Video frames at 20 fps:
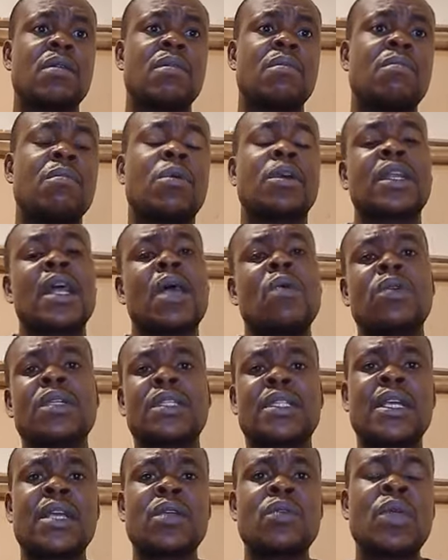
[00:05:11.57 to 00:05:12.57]
But I will
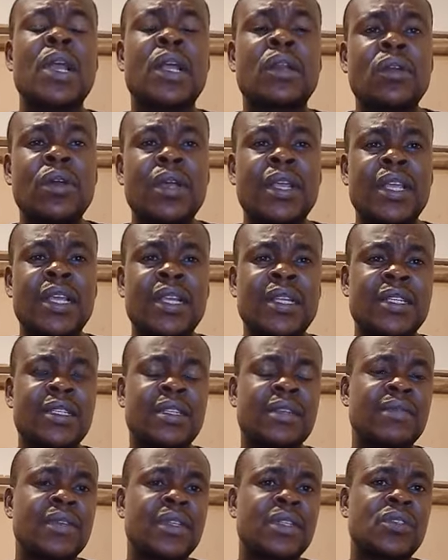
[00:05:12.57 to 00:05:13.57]
tell you, we are not here this
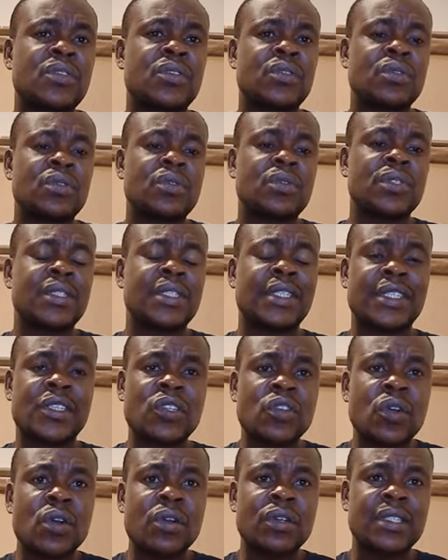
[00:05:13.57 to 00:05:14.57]
evening to
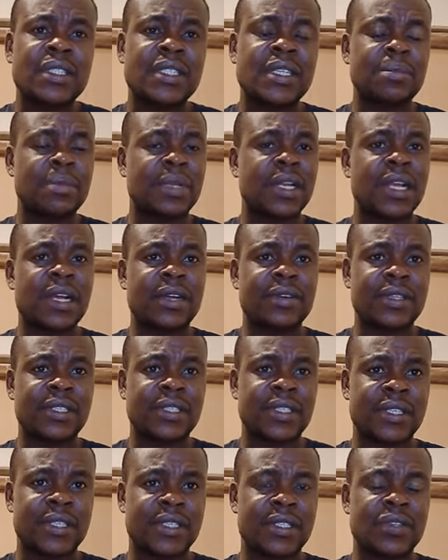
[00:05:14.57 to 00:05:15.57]
discuss
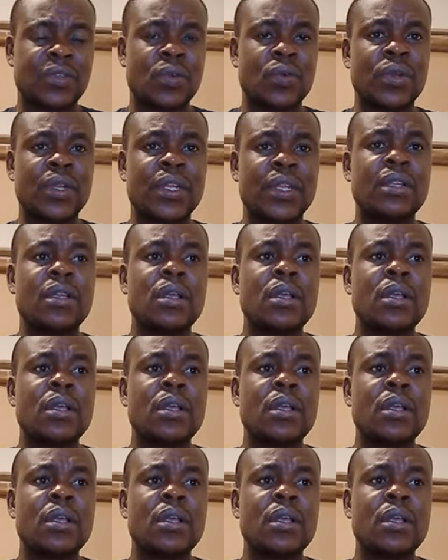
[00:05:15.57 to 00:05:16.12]
similarities only.